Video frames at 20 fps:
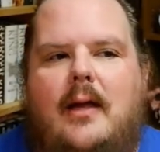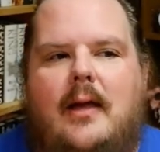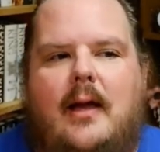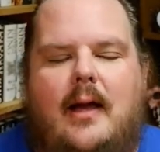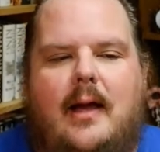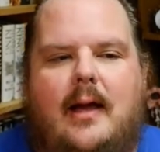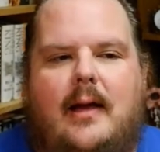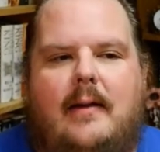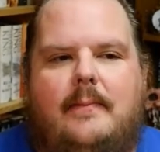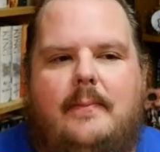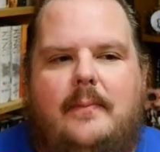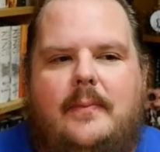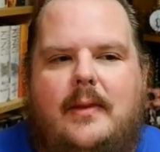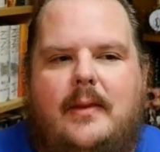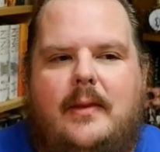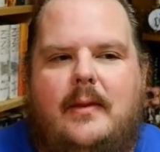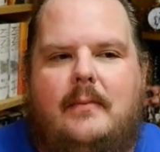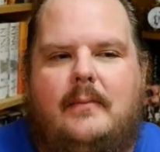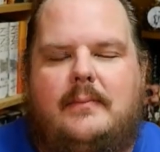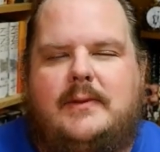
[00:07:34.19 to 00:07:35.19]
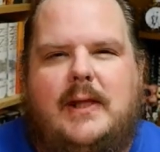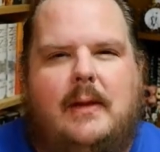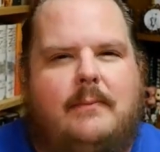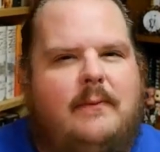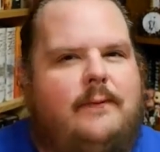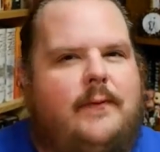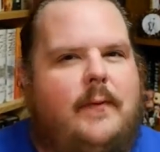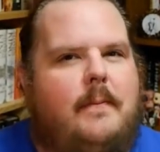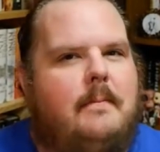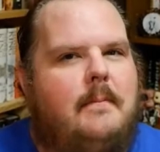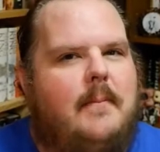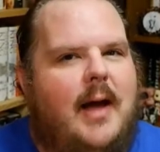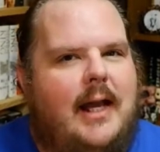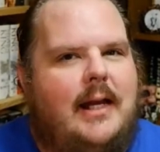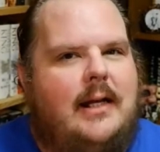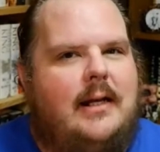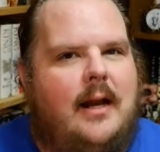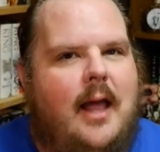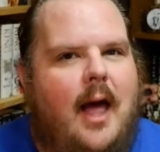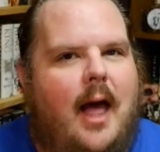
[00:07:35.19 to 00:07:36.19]
Uh, some of them
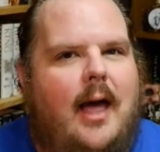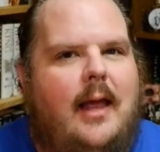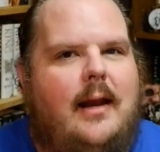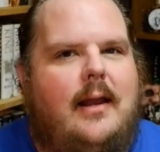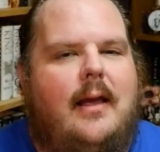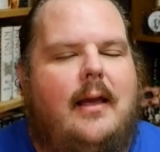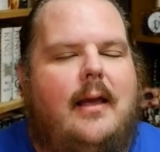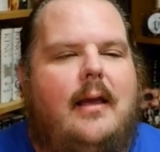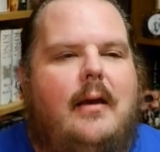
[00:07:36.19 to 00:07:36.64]
might not,